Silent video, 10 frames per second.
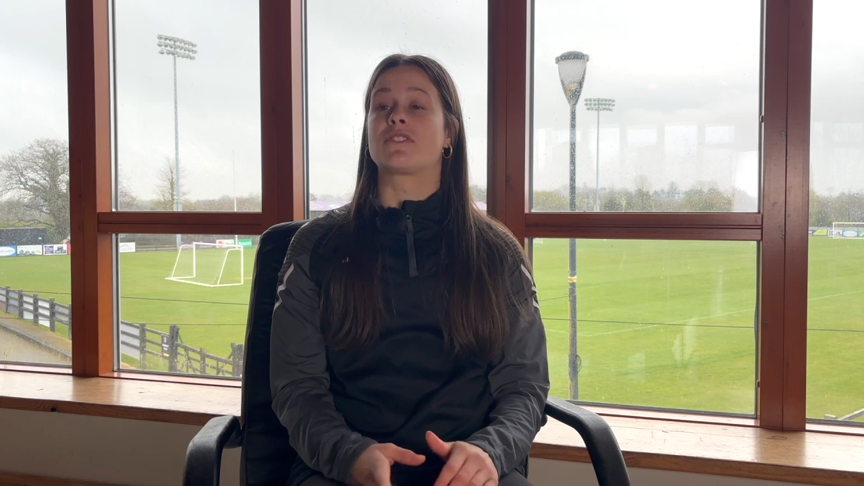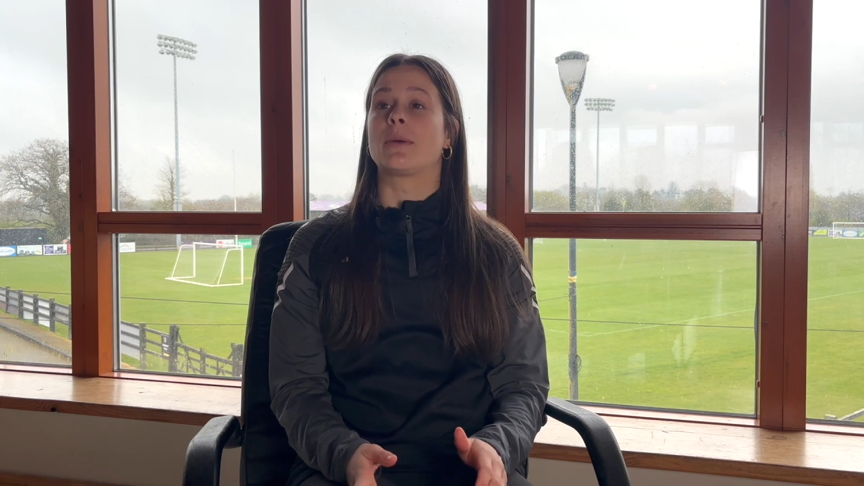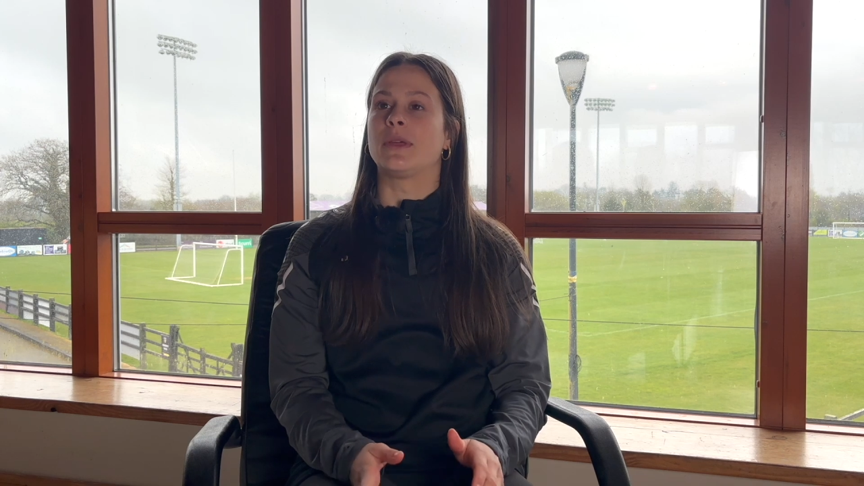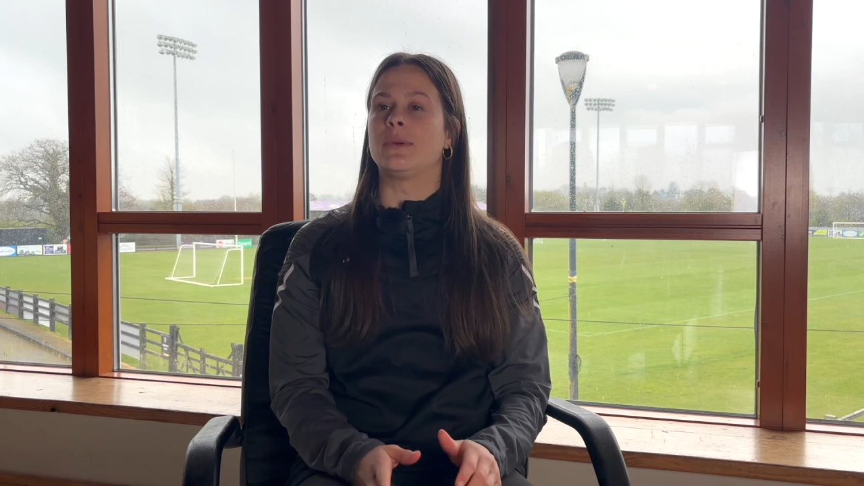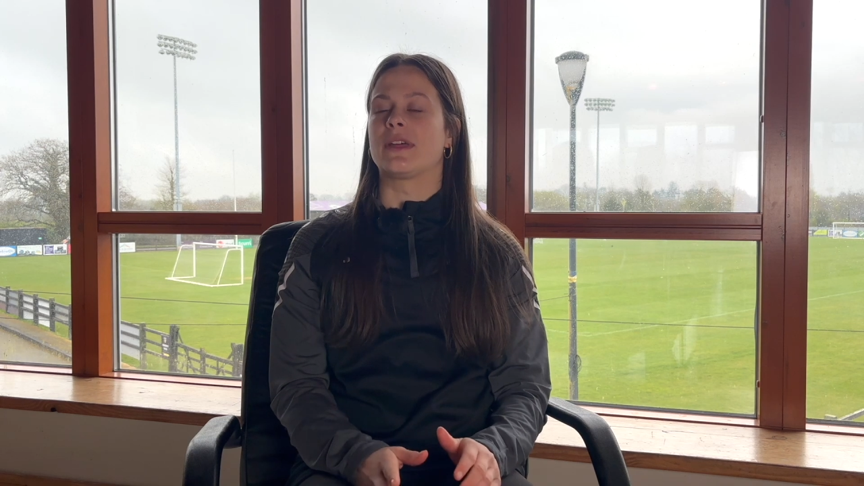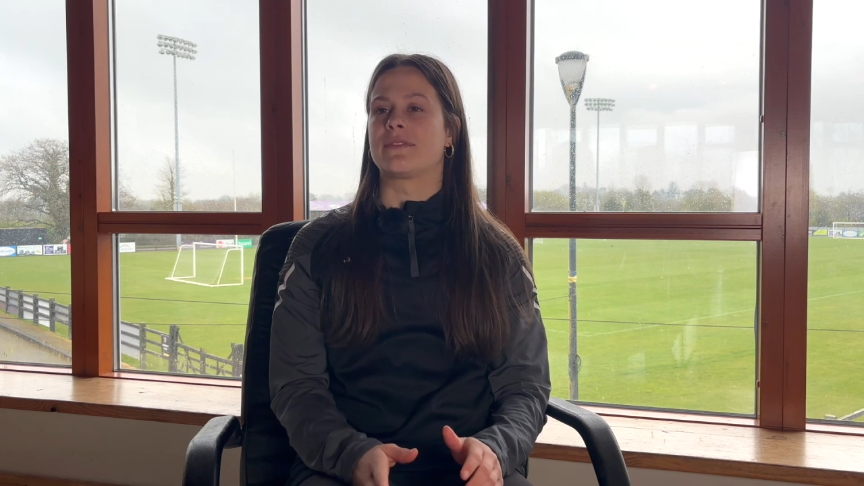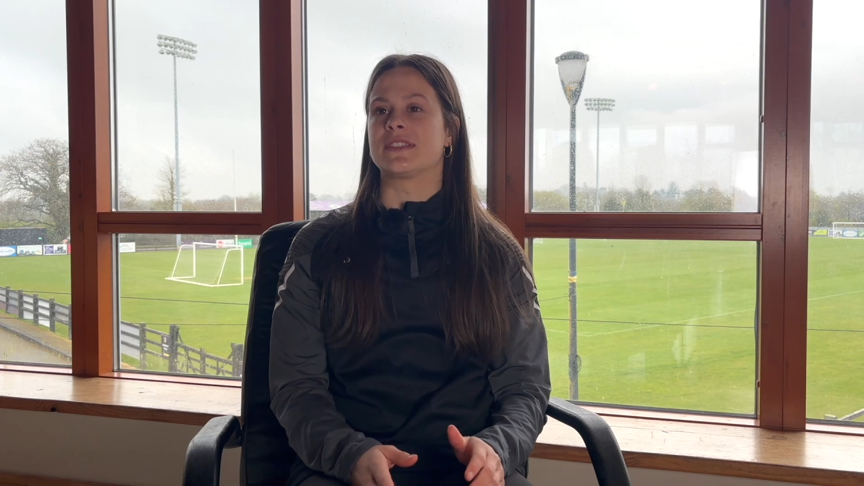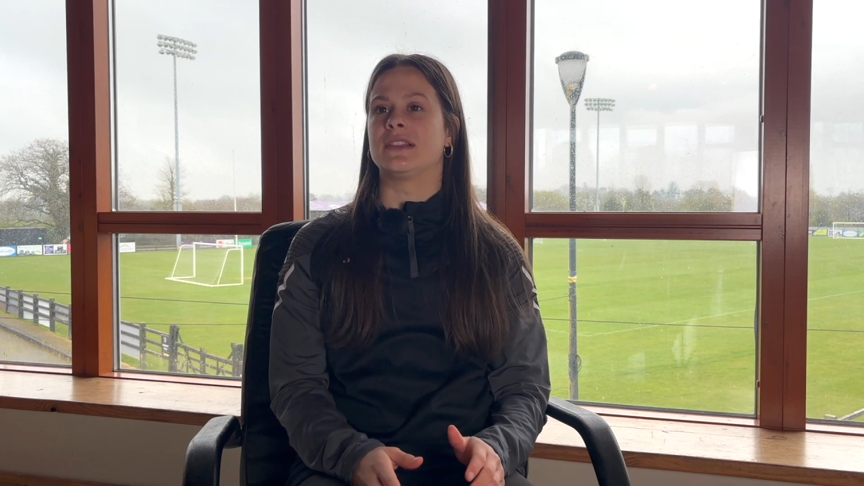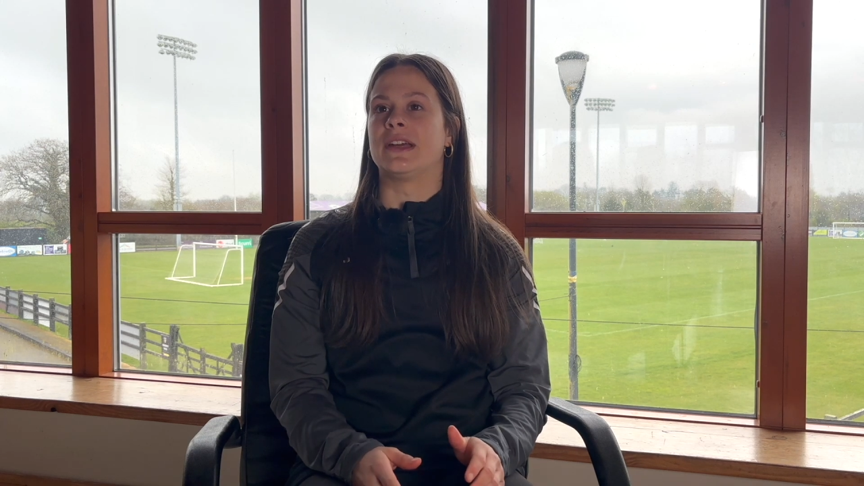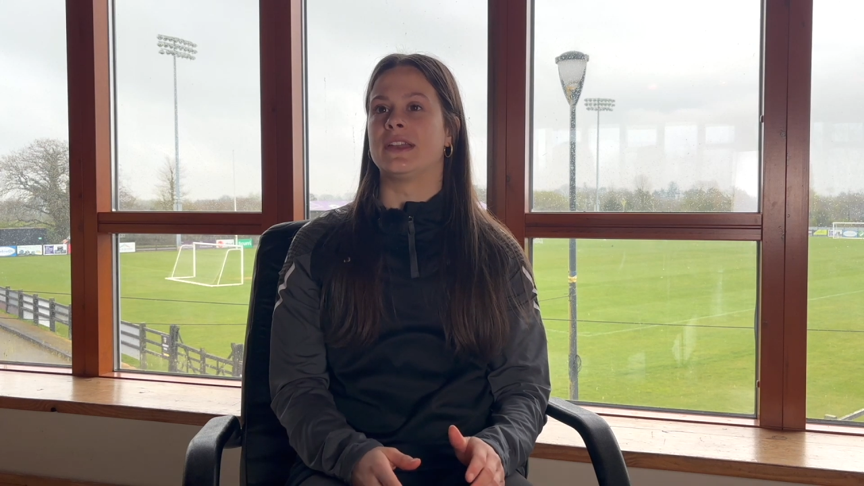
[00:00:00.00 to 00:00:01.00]
I played with
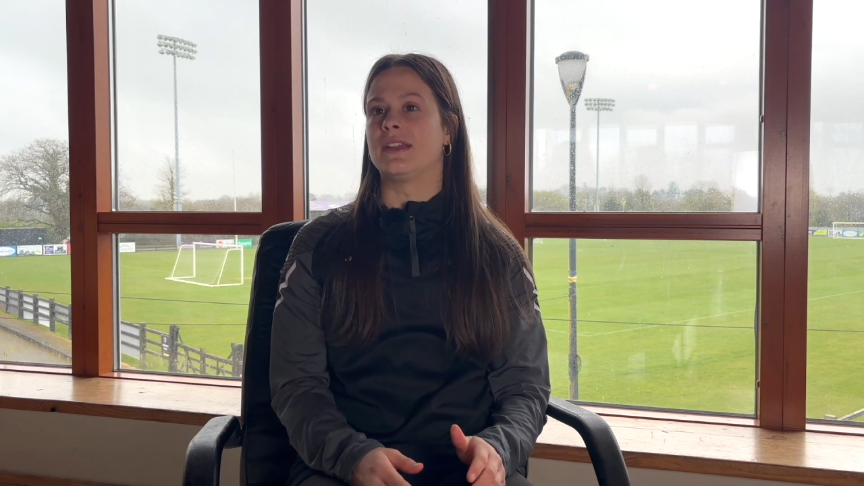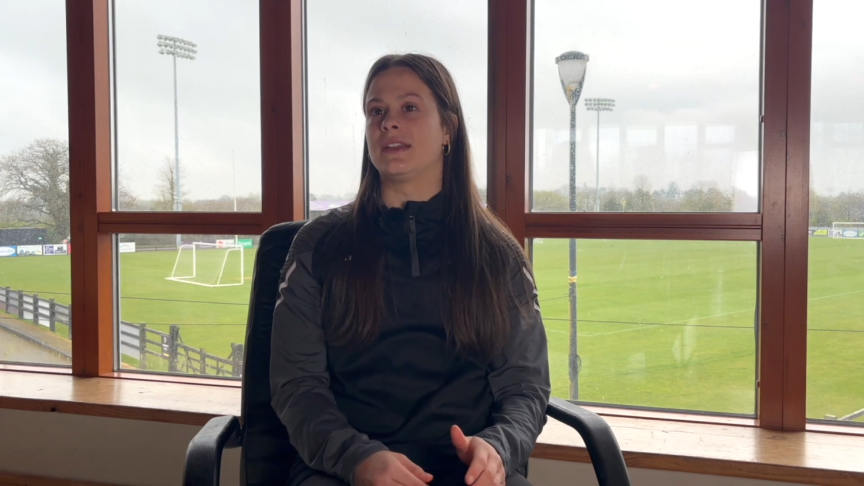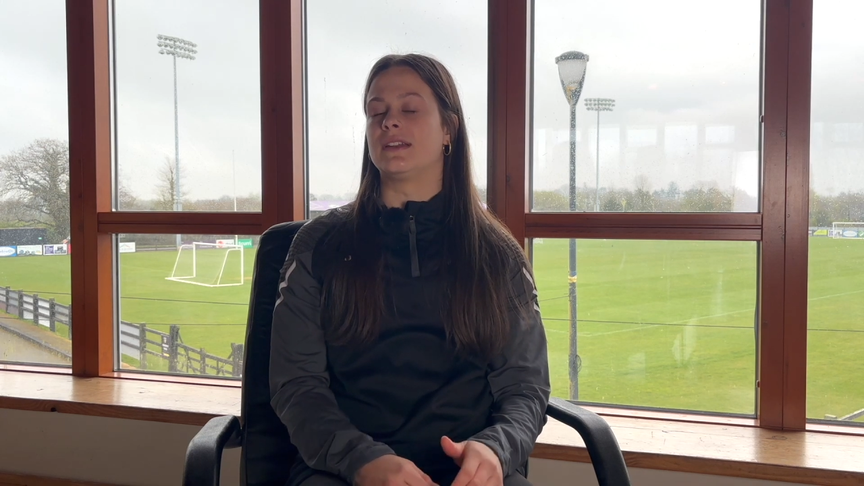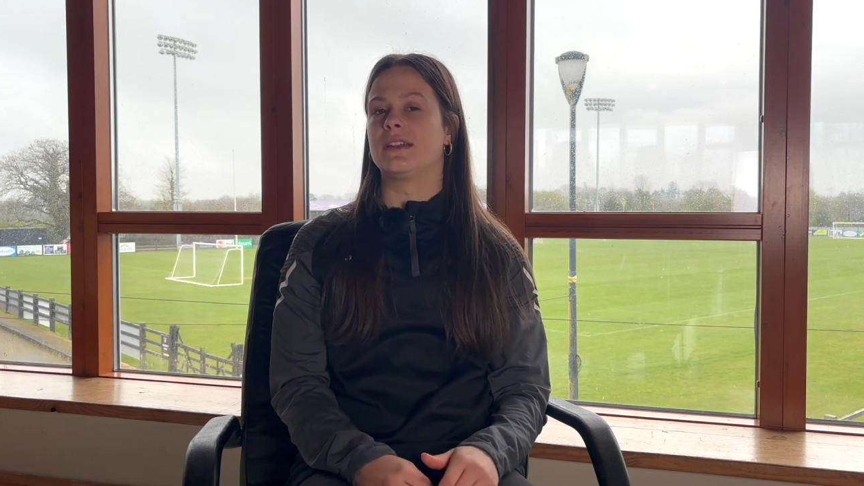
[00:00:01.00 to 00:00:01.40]
FC London,